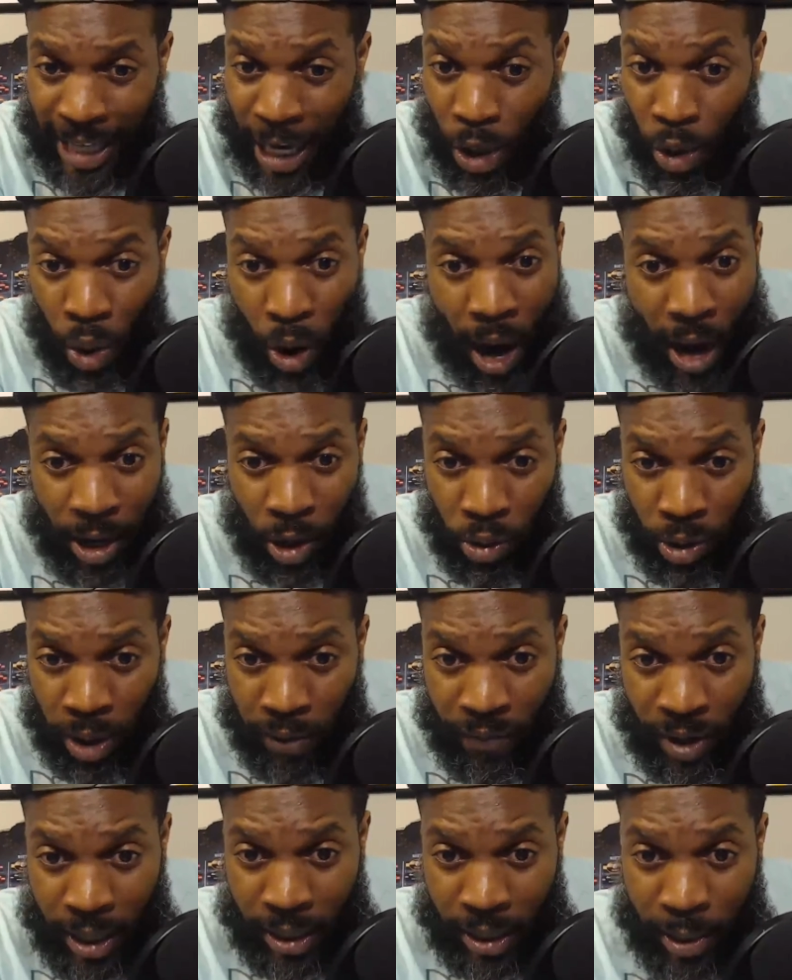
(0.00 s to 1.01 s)
I don't know how your
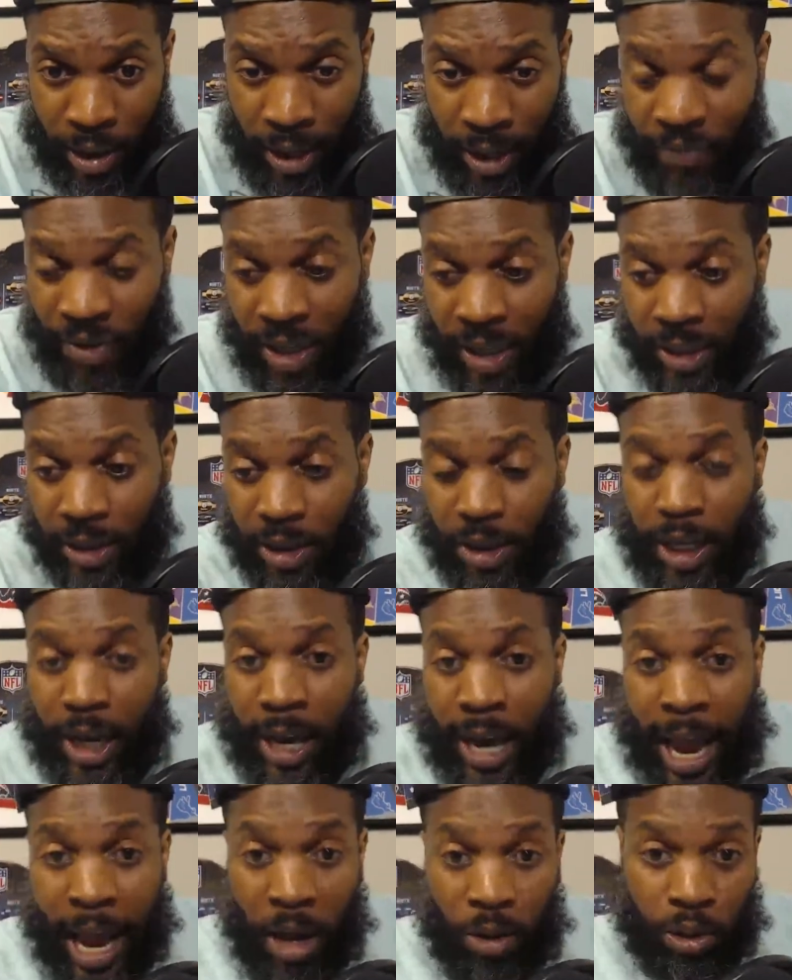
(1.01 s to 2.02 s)
defense
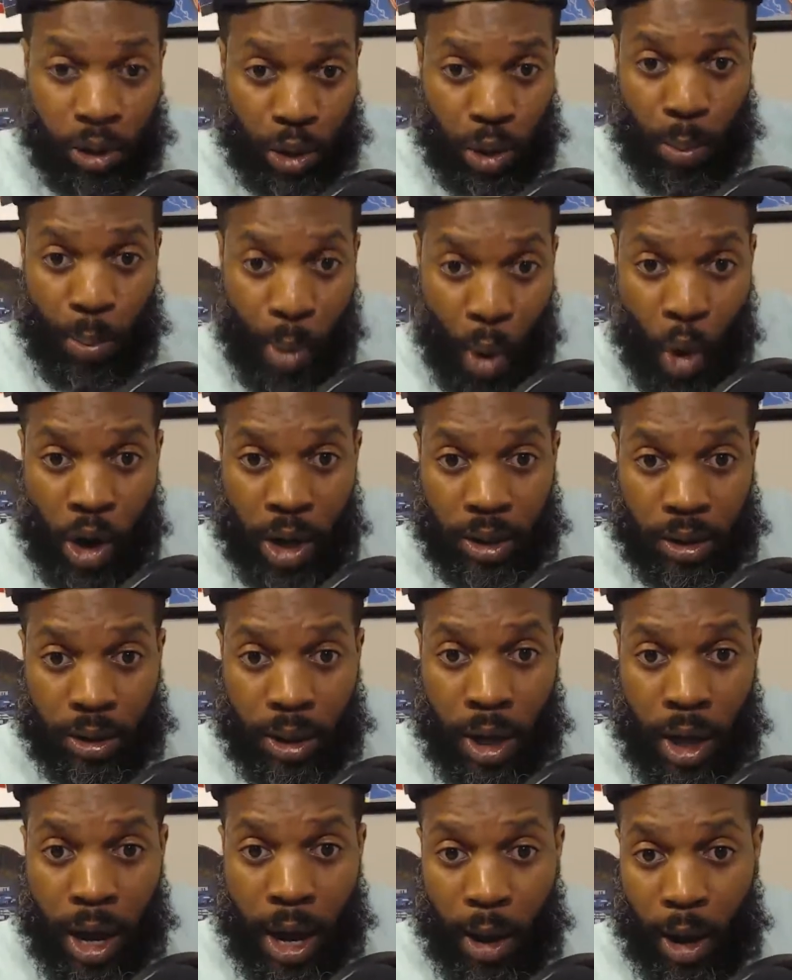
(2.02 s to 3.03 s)
counts points.
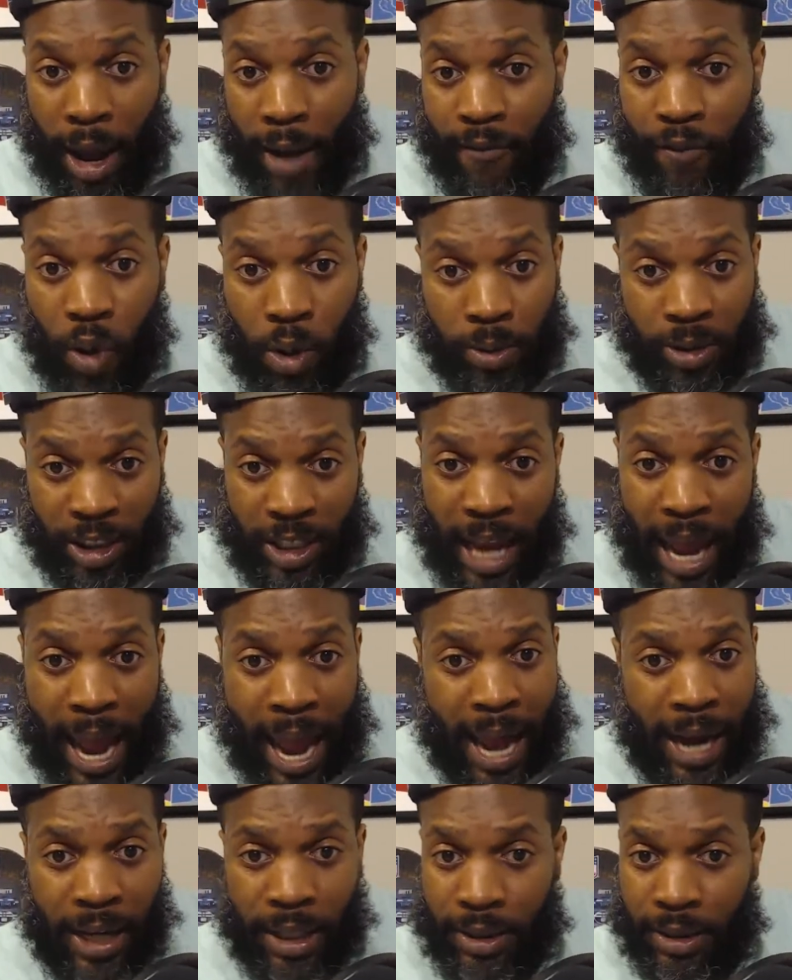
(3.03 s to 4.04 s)
Like for
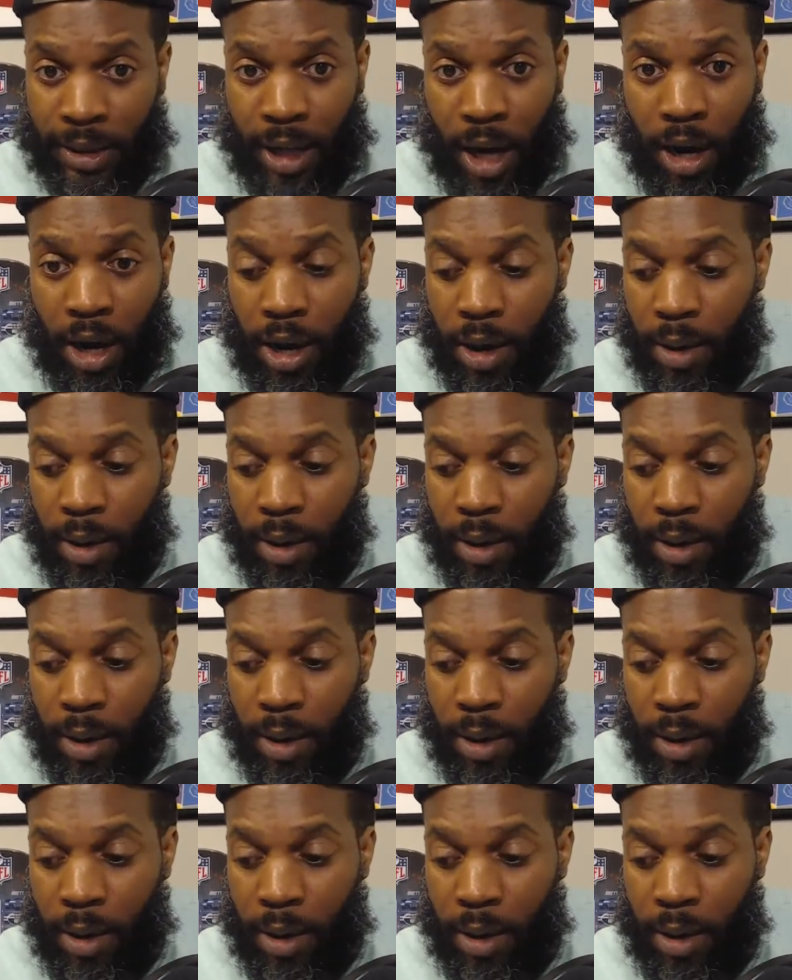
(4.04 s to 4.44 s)
stacks,